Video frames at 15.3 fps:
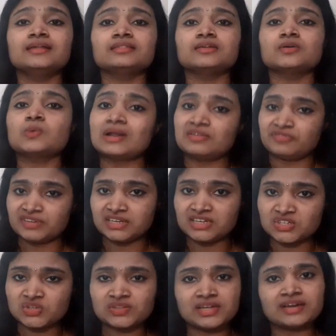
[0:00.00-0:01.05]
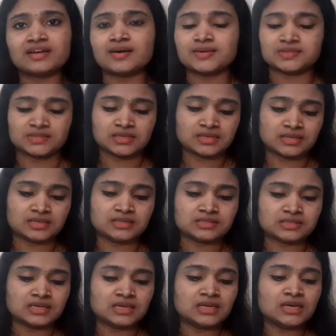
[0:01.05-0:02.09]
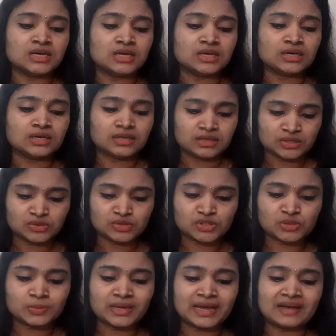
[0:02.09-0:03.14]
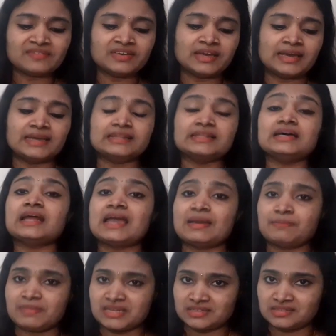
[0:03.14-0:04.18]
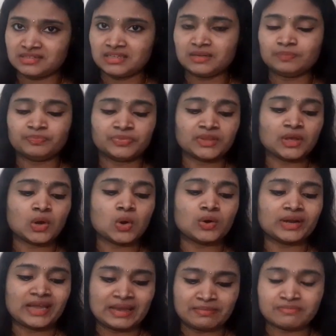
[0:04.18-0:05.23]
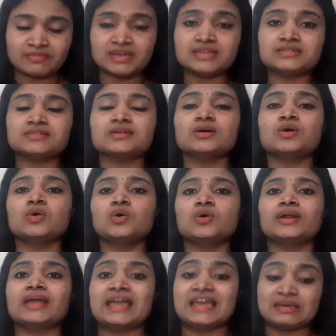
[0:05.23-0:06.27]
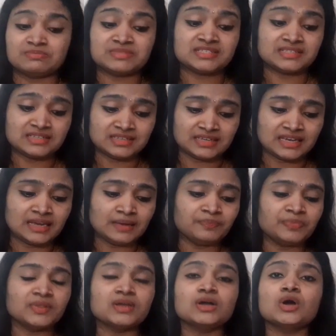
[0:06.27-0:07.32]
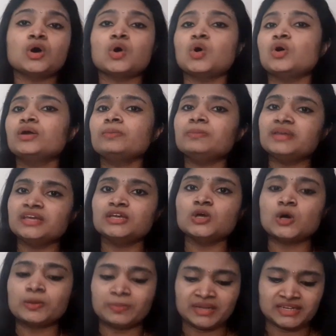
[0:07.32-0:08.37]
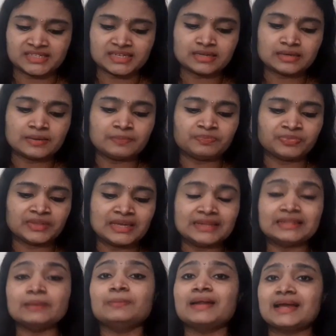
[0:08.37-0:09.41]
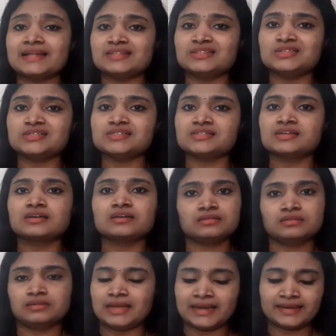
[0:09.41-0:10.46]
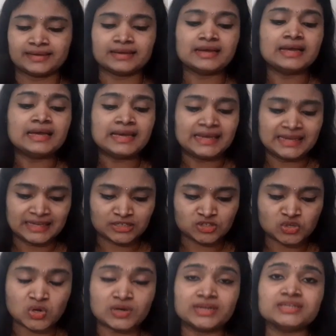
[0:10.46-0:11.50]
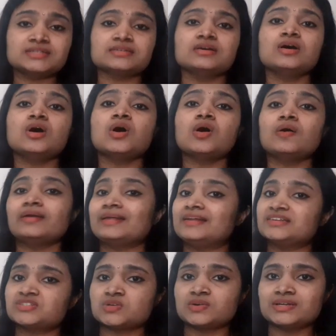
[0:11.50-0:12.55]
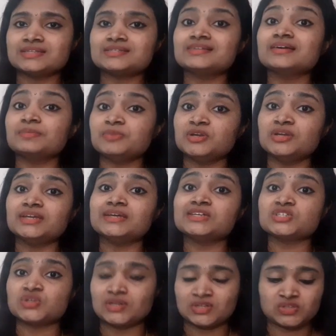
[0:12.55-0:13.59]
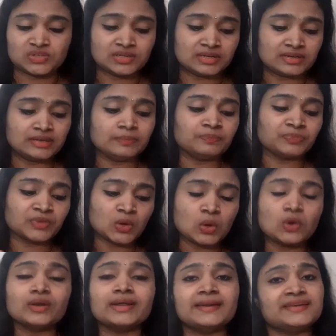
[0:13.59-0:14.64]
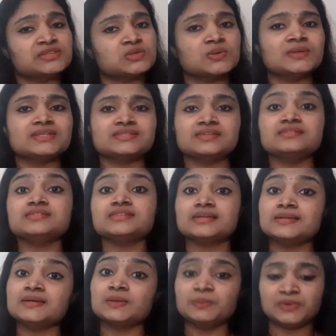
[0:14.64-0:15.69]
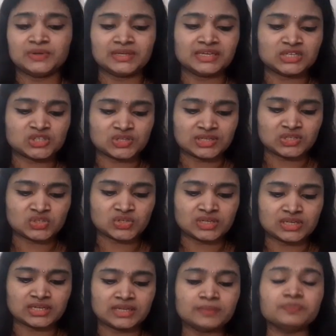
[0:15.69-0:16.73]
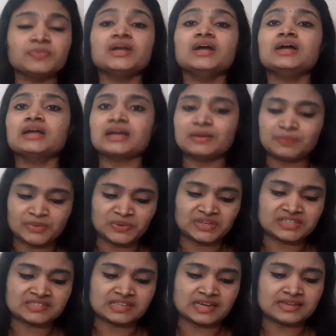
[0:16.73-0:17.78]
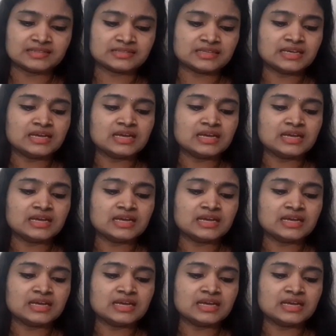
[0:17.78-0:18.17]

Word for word: the qualification they are asking is you should be having either msc or ms or mca or B or btech in the branches like electronics or electronics and communication engineering or electronics and telecommunication engineering computer science